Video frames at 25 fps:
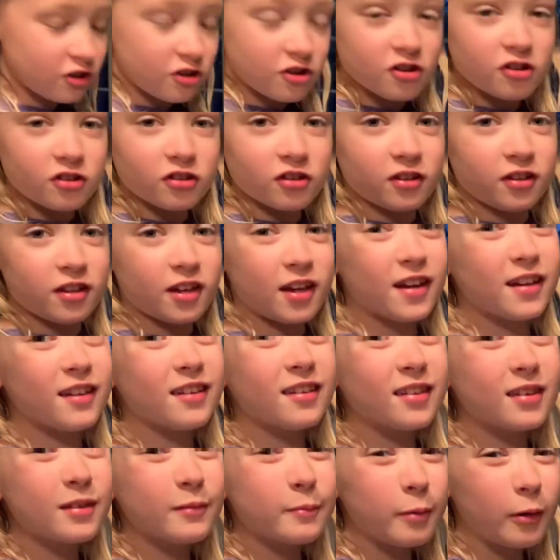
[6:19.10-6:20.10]
The
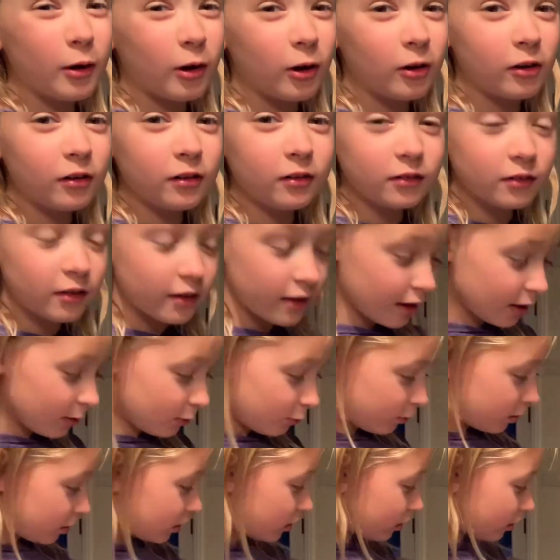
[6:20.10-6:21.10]
next part, and
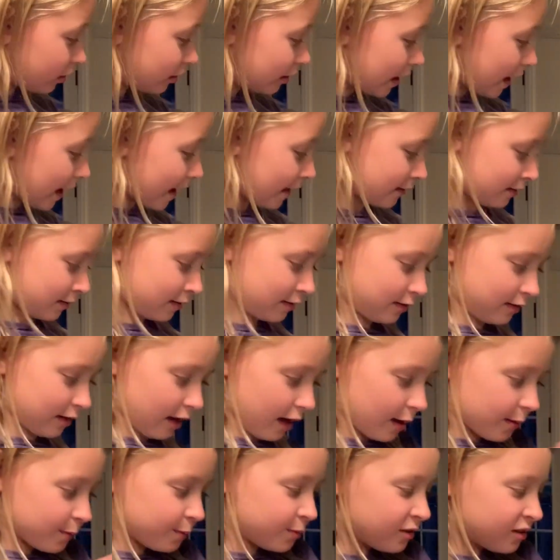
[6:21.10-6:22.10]
one of the last
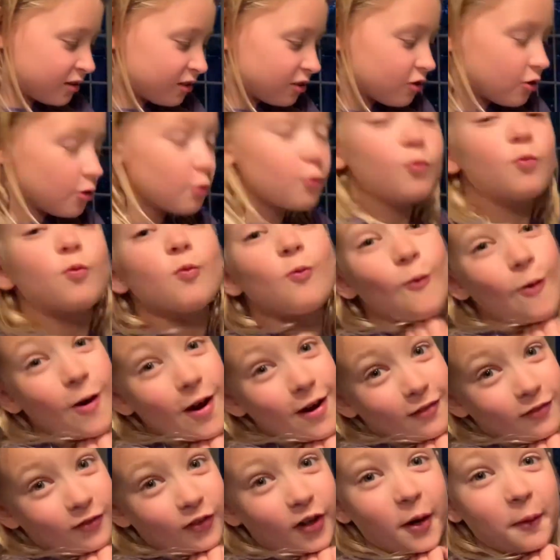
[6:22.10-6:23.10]
steps, one
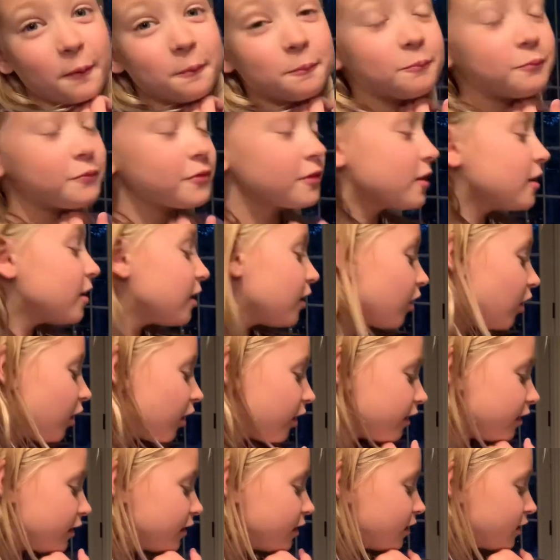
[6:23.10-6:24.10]
of them,
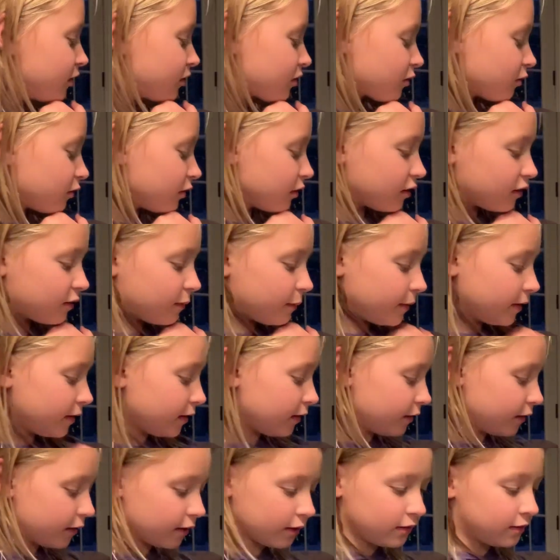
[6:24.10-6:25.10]
is going to
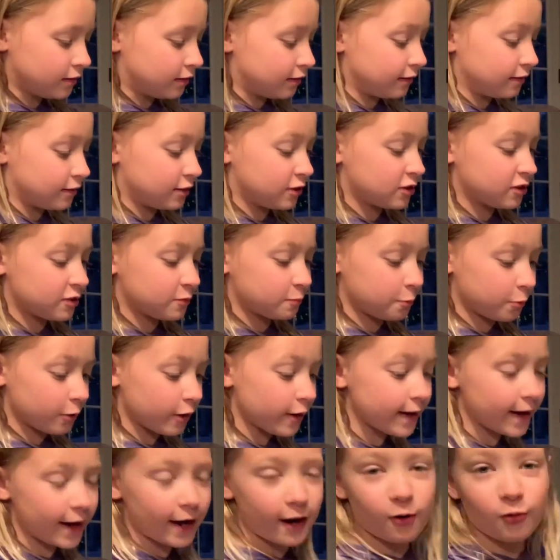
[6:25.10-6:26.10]
be to spread
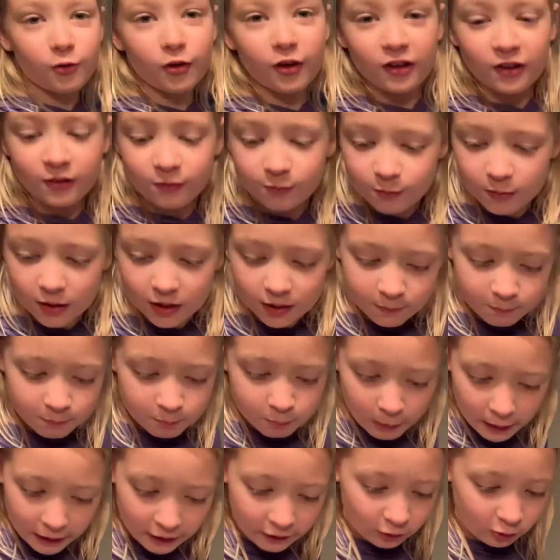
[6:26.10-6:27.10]
out and make
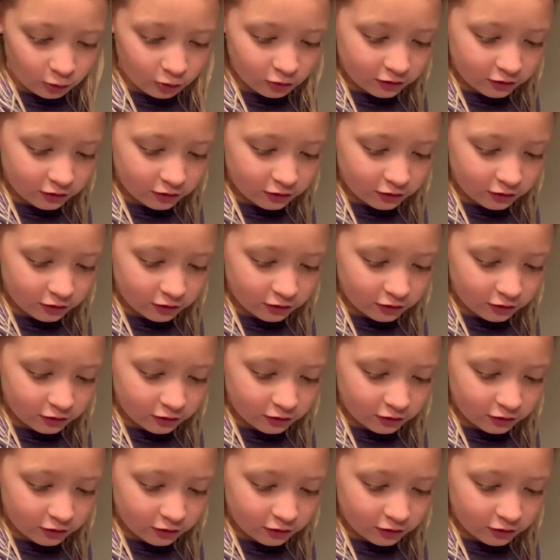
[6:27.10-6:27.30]
petals.